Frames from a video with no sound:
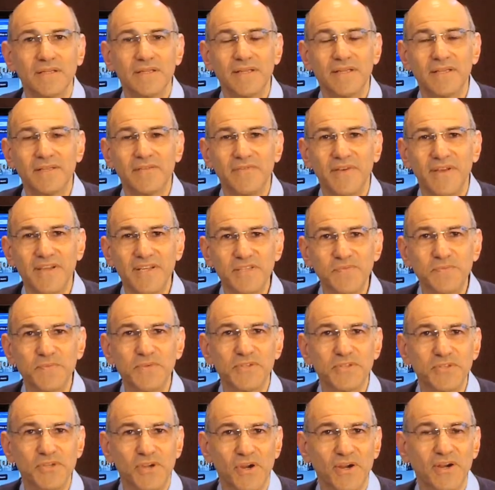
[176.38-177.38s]
Now, the vast
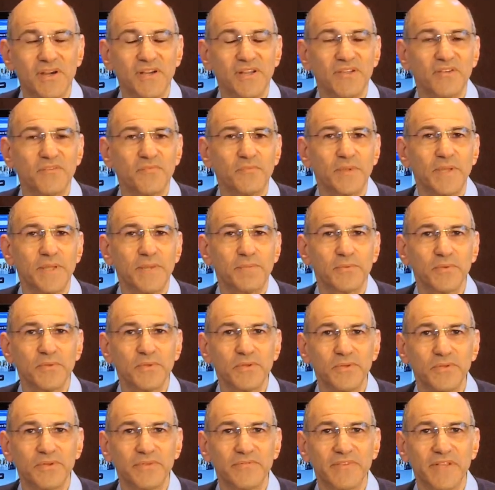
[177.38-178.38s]
majority of people
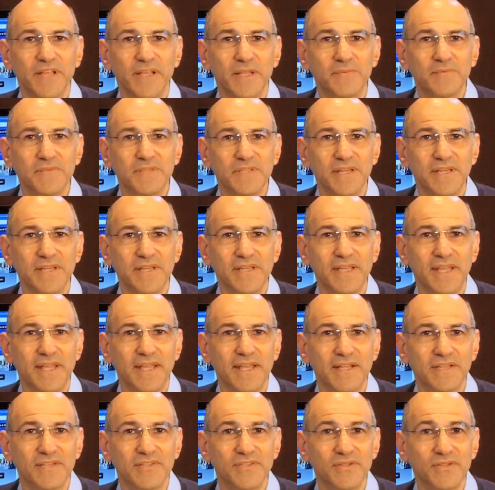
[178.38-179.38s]
who develop skin
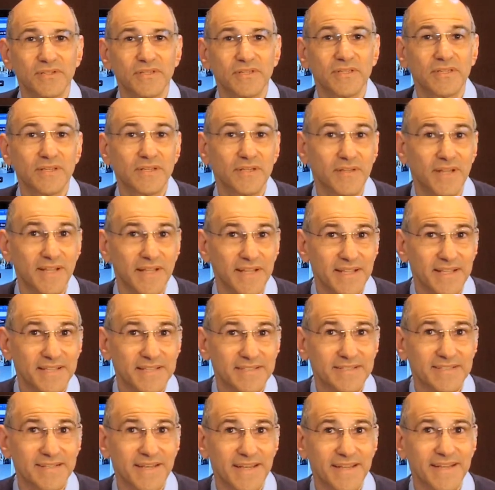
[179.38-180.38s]
cancer, and I
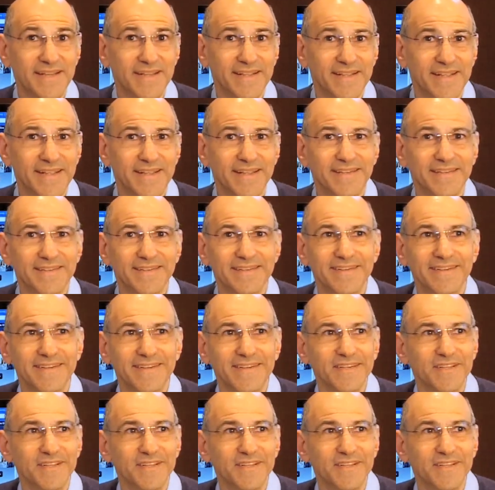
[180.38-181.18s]
said again,